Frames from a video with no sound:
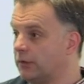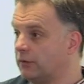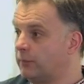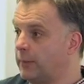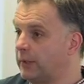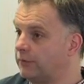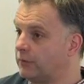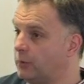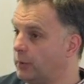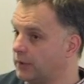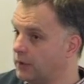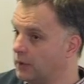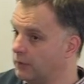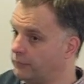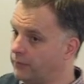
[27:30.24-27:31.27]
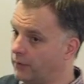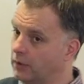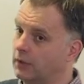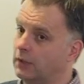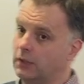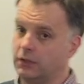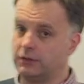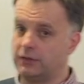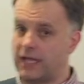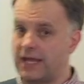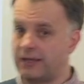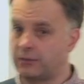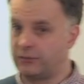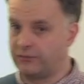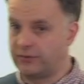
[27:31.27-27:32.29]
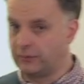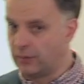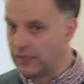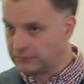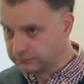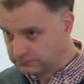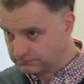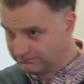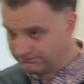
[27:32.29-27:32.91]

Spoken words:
expect a quick answer. And equity, well,